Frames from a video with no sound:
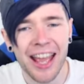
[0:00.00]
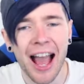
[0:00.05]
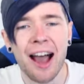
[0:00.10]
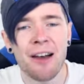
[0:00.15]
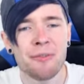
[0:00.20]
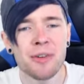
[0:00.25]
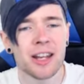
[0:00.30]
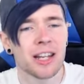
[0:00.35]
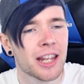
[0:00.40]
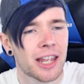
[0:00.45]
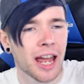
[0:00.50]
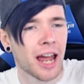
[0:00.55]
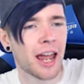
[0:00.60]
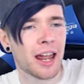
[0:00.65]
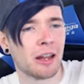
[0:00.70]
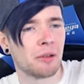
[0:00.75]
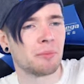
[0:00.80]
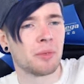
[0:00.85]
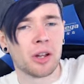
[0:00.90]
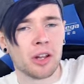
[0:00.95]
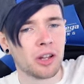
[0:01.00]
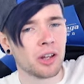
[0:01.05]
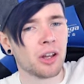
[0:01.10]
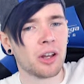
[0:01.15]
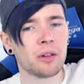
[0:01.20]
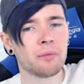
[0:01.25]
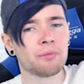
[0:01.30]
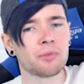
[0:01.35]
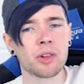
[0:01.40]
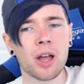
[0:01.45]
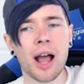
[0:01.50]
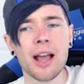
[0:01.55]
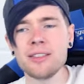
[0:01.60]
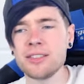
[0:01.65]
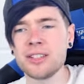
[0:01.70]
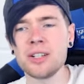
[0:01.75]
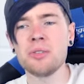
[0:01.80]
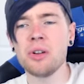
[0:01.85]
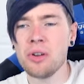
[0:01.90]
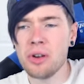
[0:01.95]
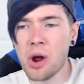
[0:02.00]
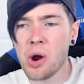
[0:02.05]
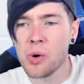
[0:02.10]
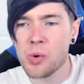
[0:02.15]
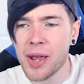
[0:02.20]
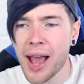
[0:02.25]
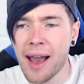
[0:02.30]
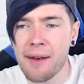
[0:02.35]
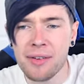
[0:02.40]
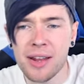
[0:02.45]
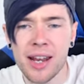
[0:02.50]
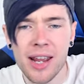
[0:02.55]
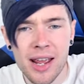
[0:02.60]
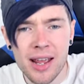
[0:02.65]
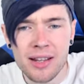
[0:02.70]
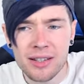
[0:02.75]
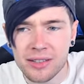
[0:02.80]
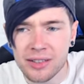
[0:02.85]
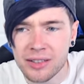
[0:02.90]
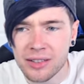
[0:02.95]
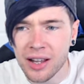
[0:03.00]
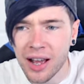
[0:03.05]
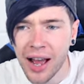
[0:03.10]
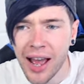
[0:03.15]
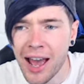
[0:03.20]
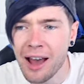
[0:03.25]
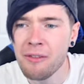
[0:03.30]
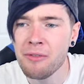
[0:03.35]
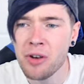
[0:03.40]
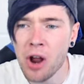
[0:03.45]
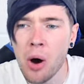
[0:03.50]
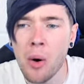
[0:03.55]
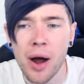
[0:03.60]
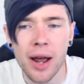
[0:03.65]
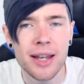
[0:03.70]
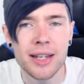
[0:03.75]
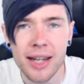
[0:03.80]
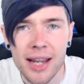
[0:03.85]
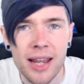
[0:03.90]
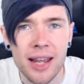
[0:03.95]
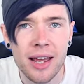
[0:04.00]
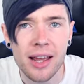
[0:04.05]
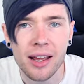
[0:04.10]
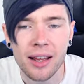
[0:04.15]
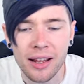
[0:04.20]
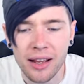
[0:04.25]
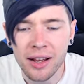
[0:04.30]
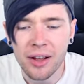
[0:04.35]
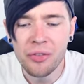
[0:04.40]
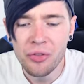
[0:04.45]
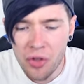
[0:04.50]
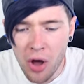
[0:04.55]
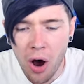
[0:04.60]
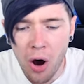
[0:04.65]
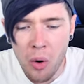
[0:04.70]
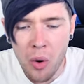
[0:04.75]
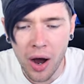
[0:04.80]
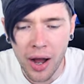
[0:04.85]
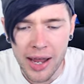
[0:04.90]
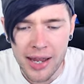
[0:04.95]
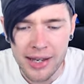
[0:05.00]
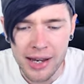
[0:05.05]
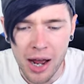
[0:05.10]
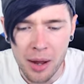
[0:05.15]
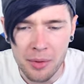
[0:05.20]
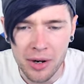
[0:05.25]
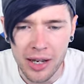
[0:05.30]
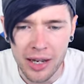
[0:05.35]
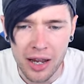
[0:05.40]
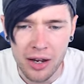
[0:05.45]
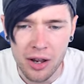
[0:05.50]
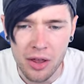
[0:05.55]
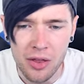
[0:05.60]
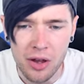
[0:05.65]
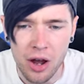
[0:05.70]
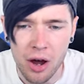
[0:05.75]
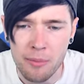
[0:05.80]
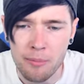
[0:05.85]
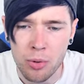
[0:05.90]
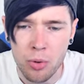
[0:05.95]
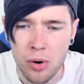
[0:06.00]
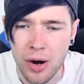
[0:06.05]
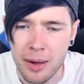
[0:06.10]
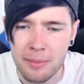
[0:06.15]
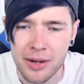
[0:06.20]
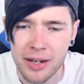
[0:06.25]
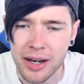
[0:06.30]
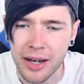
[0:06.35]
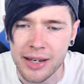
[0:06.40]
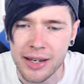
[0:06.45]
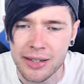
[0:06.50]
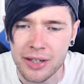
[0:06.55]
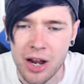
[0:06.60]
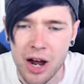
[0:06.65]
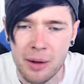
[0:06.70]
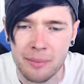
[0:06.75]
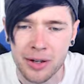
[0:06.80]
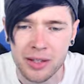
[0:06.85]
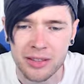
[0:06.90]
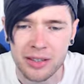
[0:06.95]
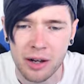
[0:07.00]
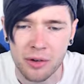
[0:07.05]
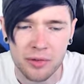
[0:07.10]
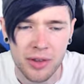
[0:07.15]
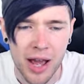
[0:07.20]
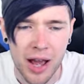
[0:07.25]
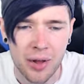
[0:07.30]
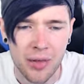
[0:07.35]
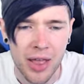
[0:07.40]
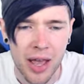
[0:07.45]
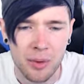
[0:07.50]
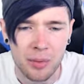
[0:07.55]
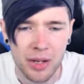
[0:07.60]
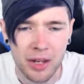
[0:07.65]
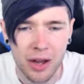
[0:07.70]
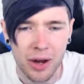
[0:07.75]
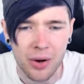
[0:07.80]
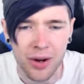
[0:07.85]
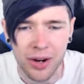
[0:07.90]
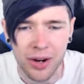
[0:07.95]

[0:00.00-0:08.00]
Gavin came. I still don't know who Gavin is. I have no idea. No idea. I'm going to eat another gumball. I mean, I need to calm myself down. There we go.